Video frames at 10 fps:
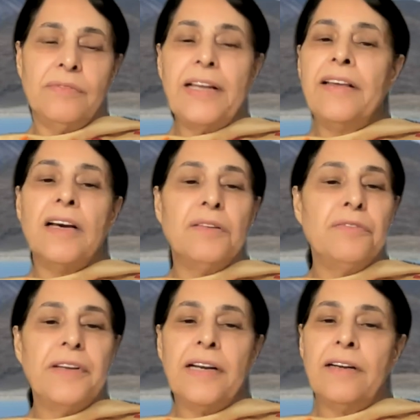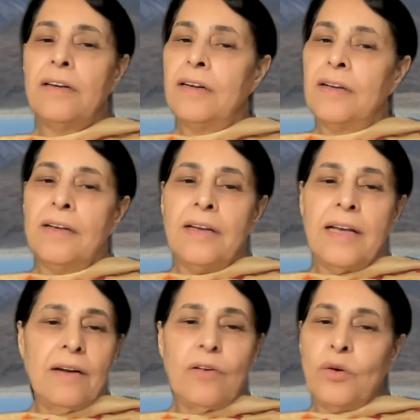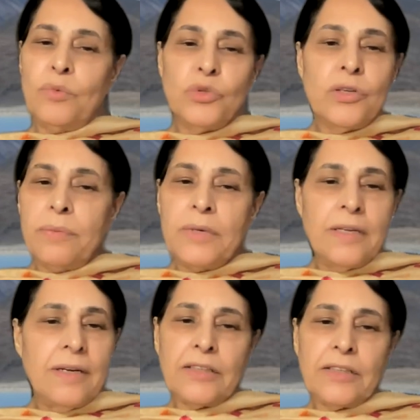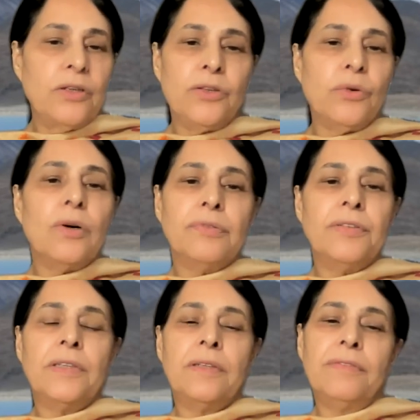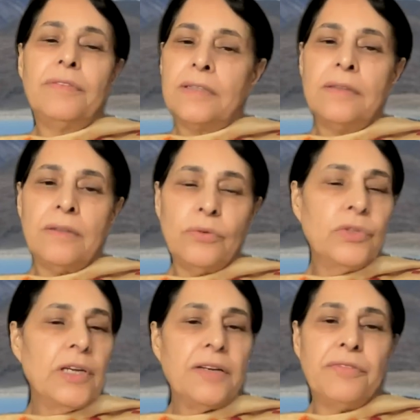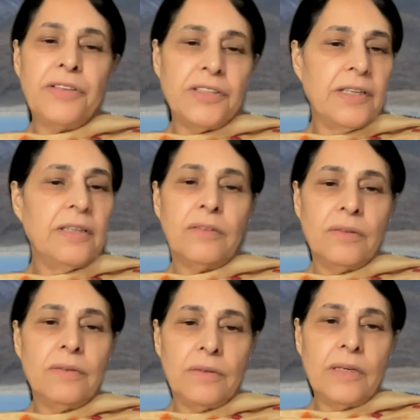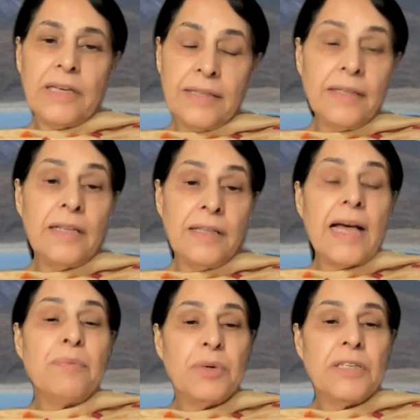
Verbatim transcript: very unfair uh, almost criminal actually to offer for oocyte freezing in, so just... in that